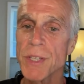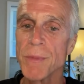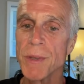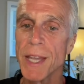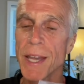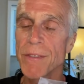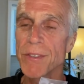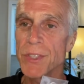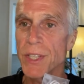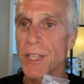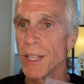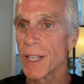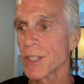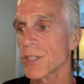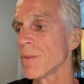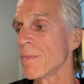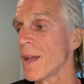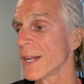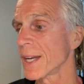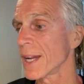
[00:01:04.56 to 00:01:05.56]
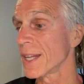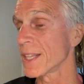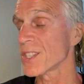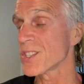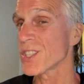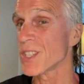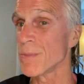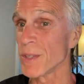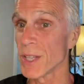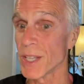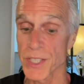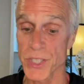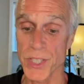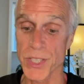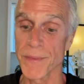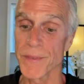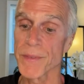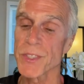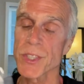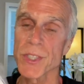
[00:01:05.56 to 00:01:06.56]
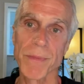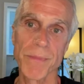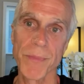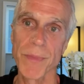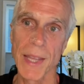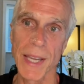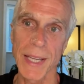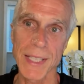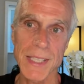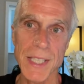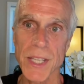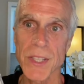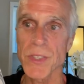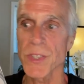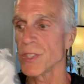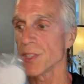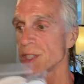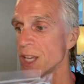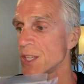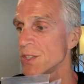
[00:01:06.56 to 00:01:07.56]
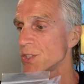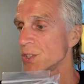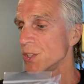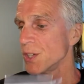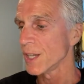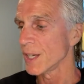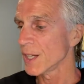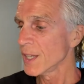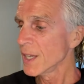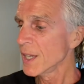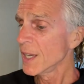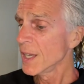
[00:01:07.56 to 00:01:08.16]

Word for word: have electromagnetic stimulation, like a tens, tens unit.